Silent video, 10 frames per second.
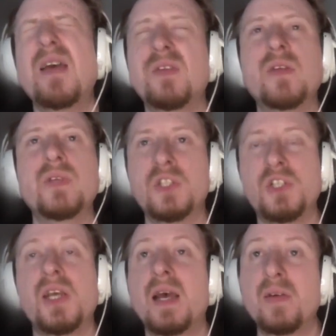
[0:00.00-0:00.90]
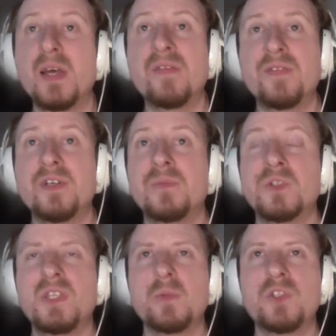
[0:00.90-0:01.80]
ever-loving shit out of that film
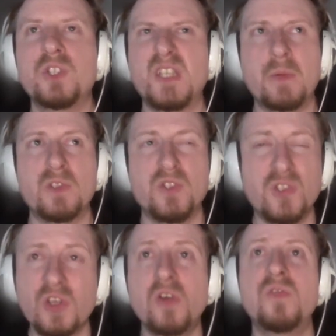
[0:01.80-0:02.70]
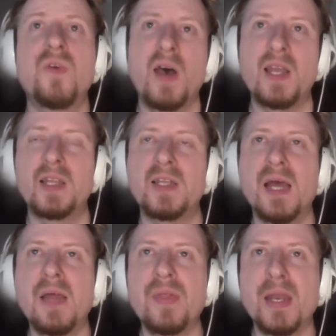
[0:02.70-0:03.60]
because it was so violent,
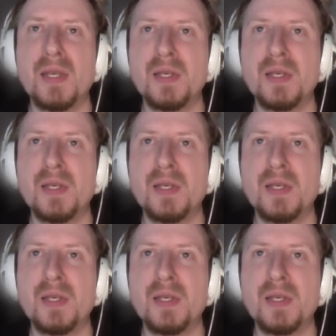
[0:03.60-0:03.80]
and then